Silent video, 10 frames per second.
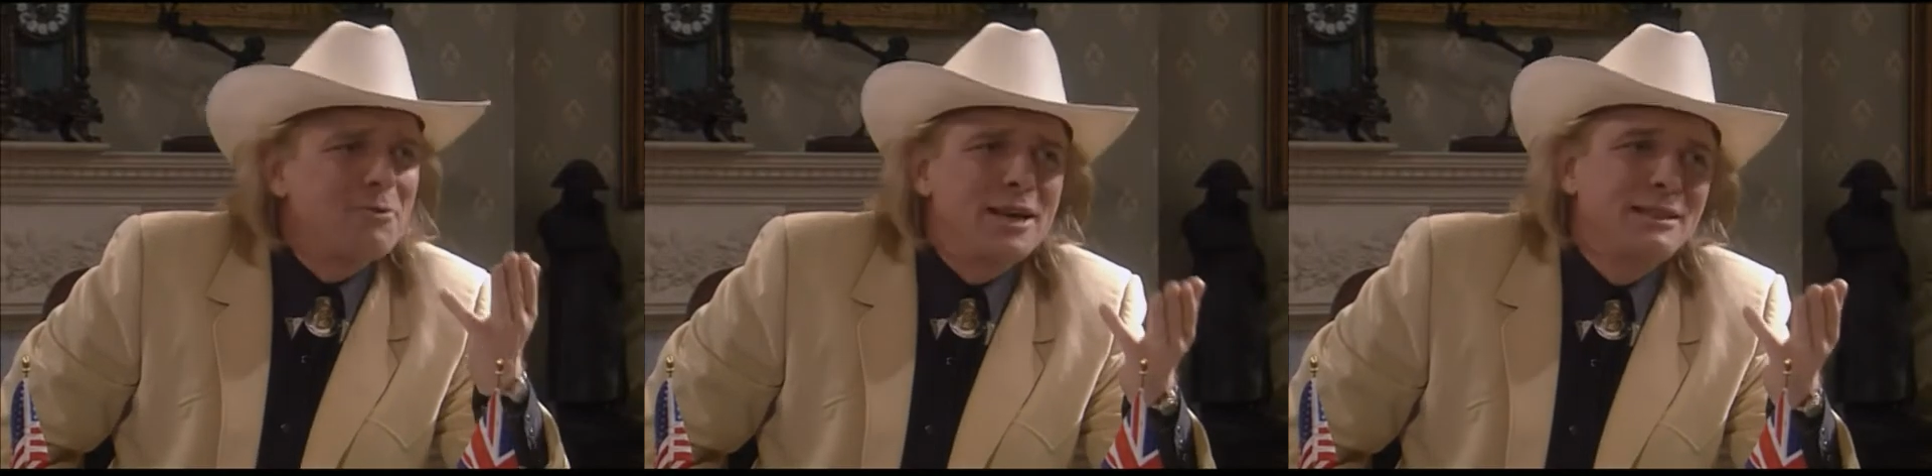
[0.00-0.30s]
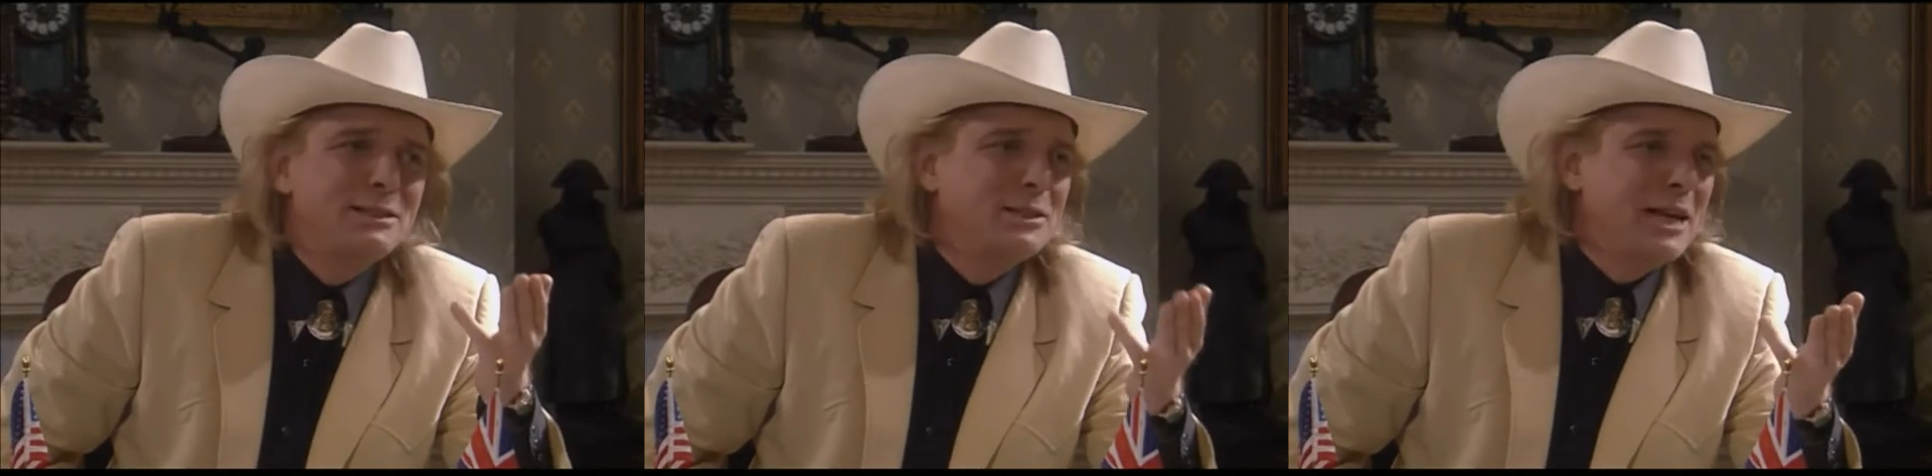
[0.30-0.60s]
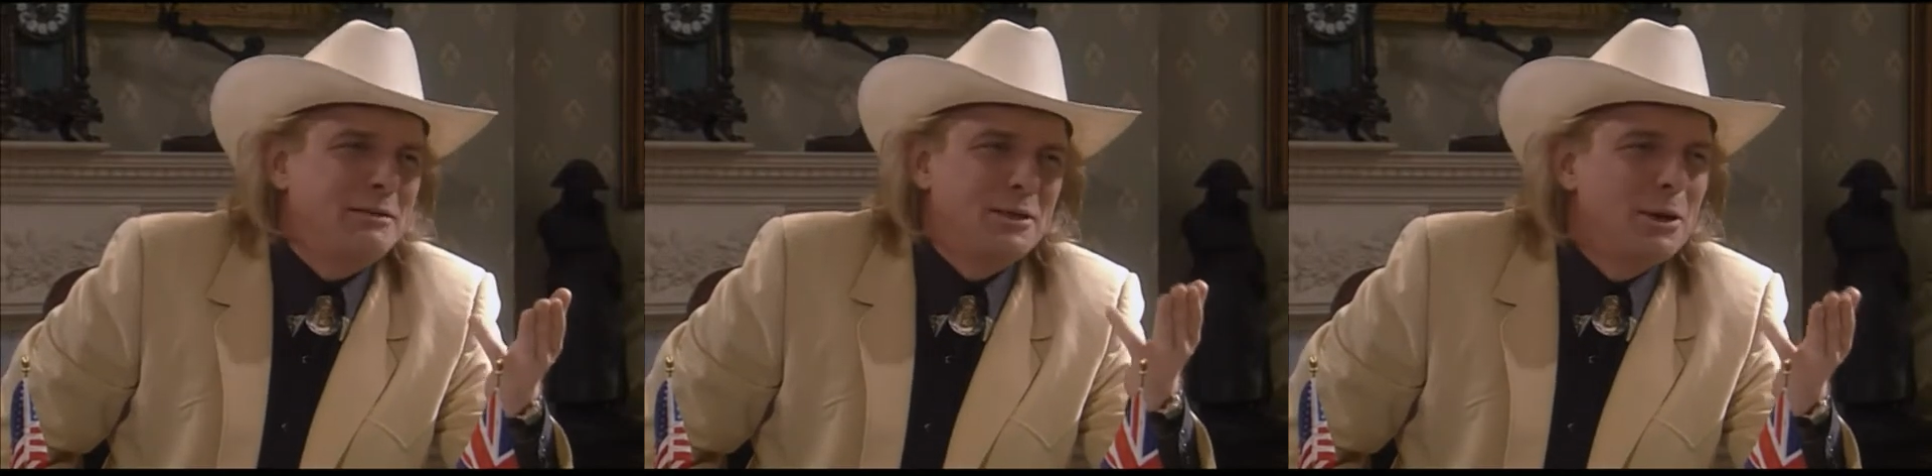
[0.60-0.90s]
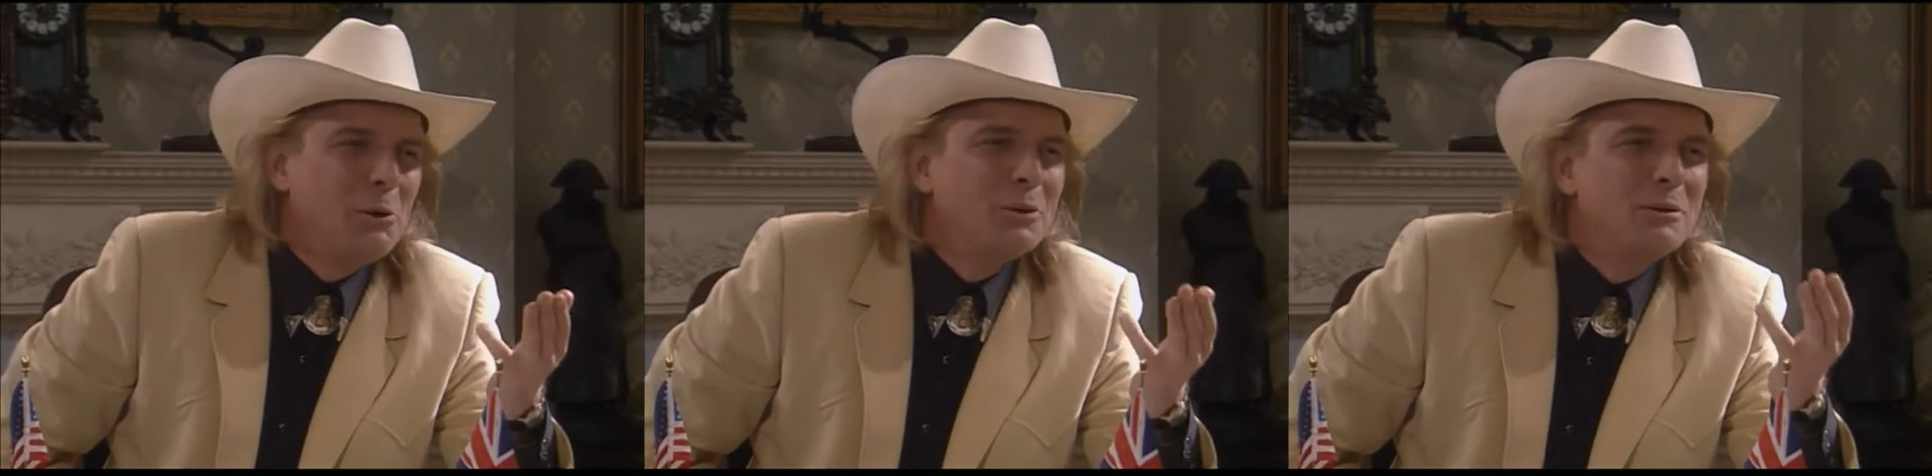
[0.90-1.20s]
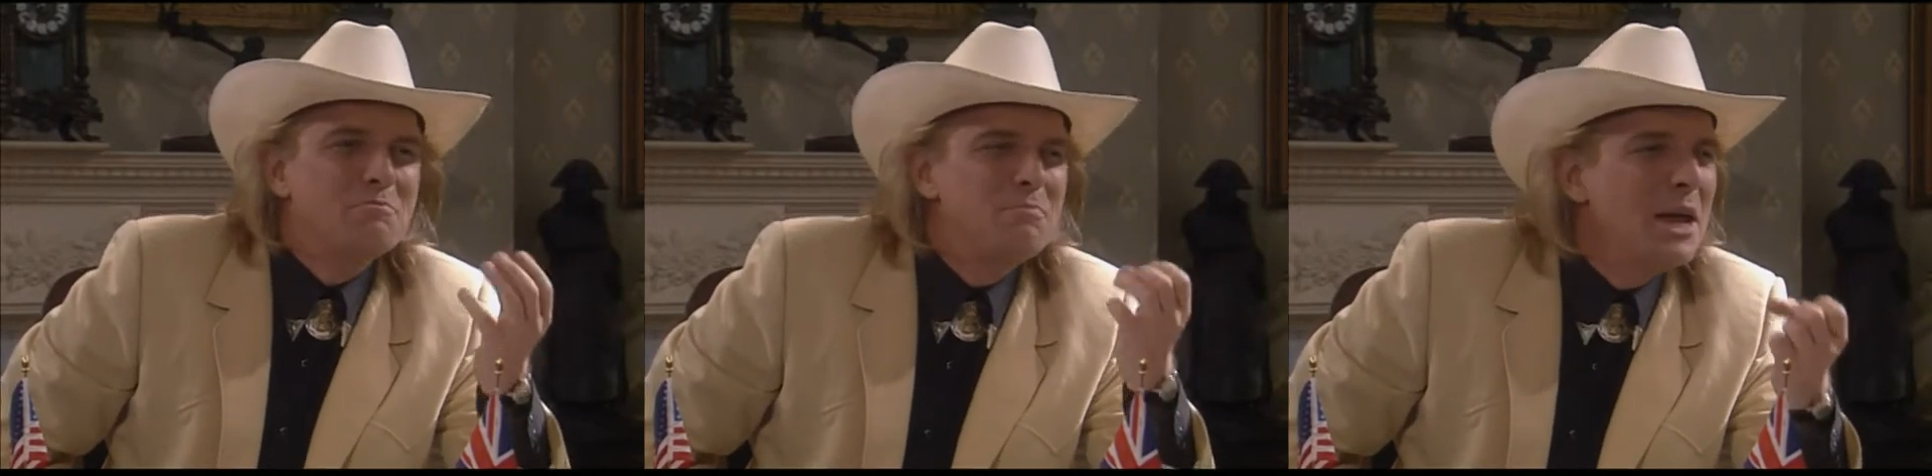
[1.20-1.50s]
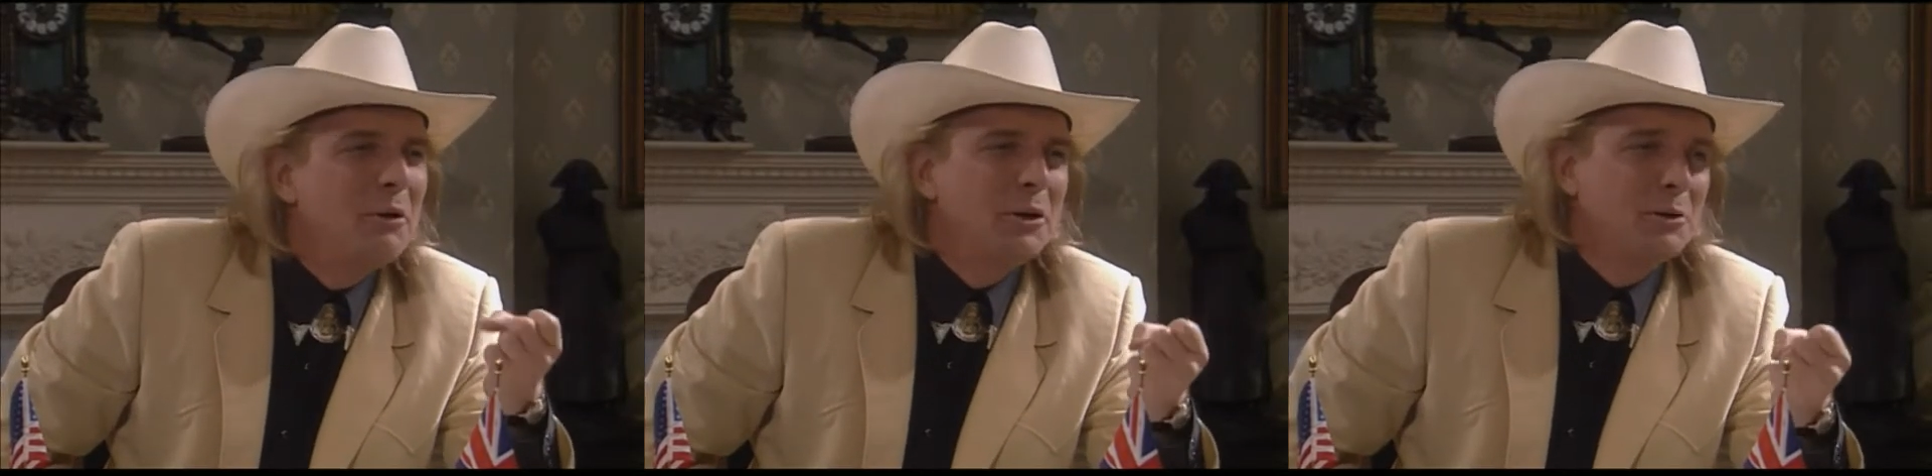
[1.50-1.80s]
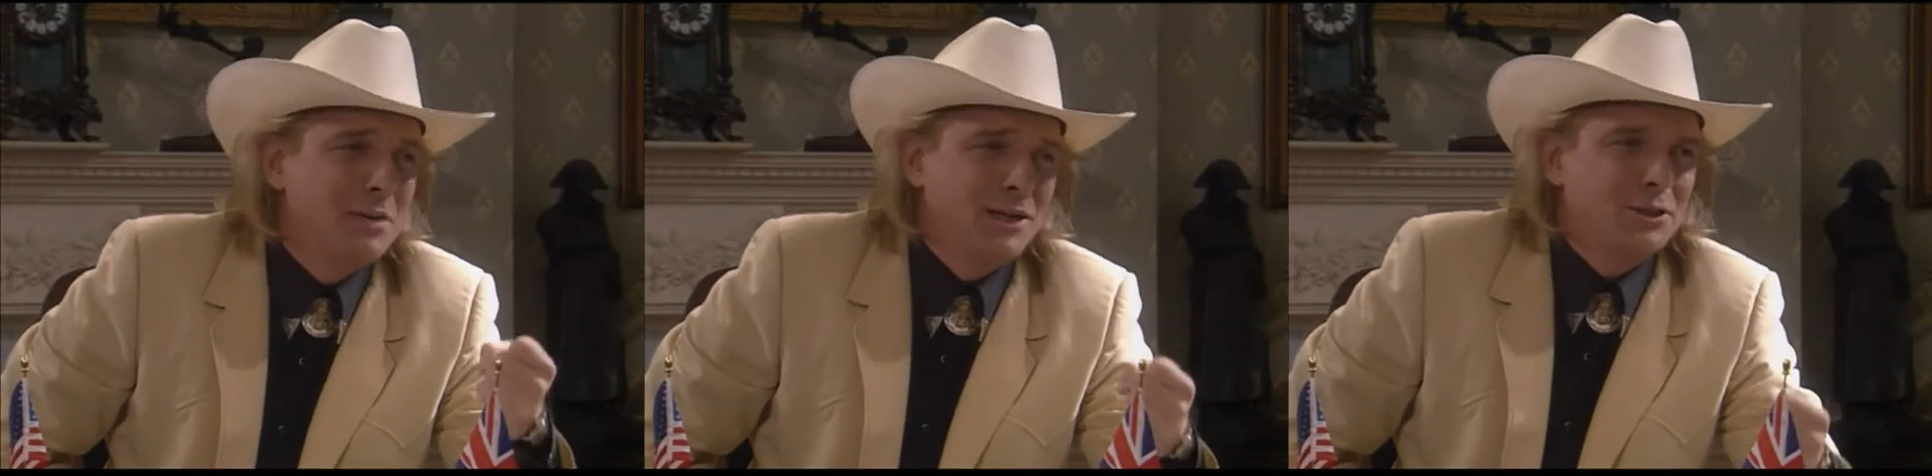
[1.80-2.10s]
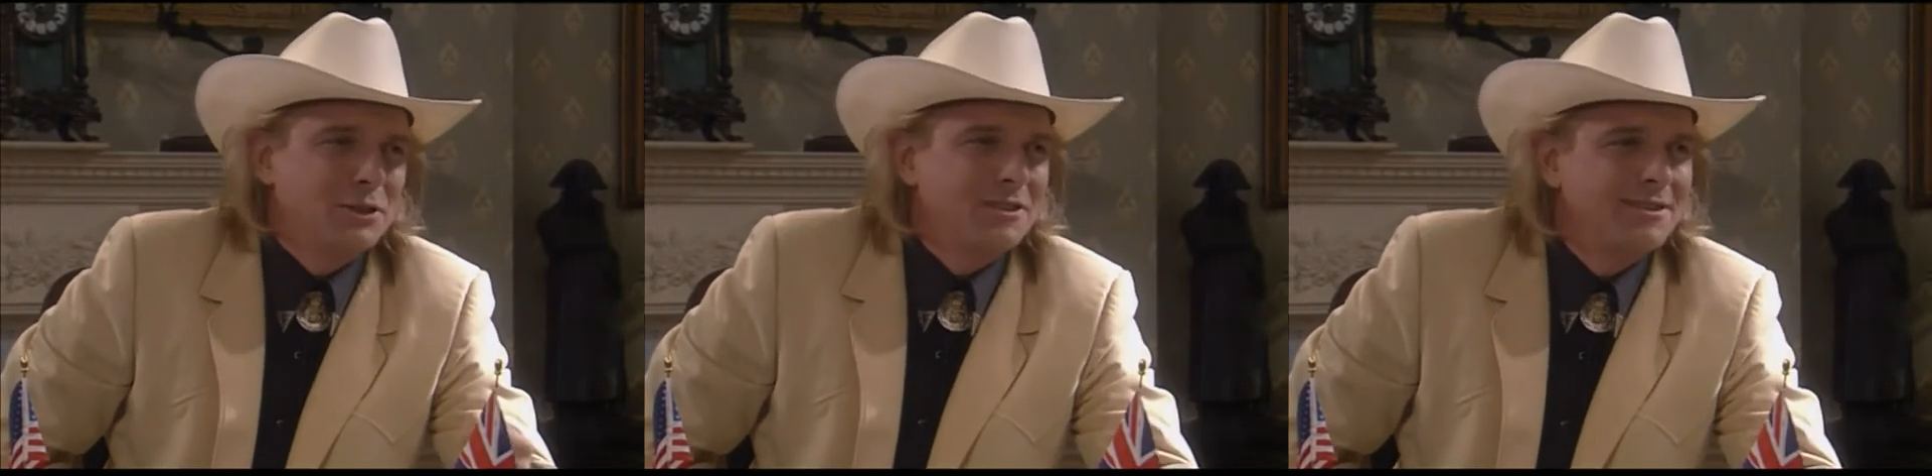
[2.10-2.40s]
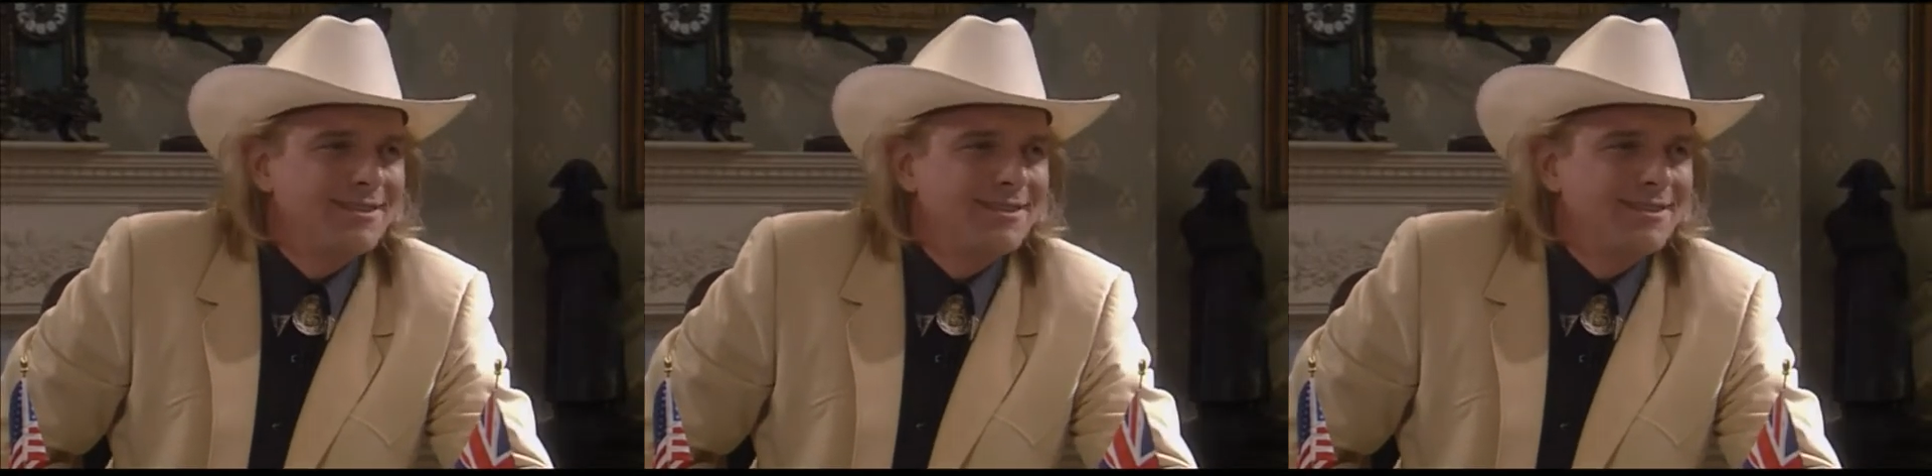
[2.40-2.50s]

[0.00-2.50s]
reinstate the old imperial measures.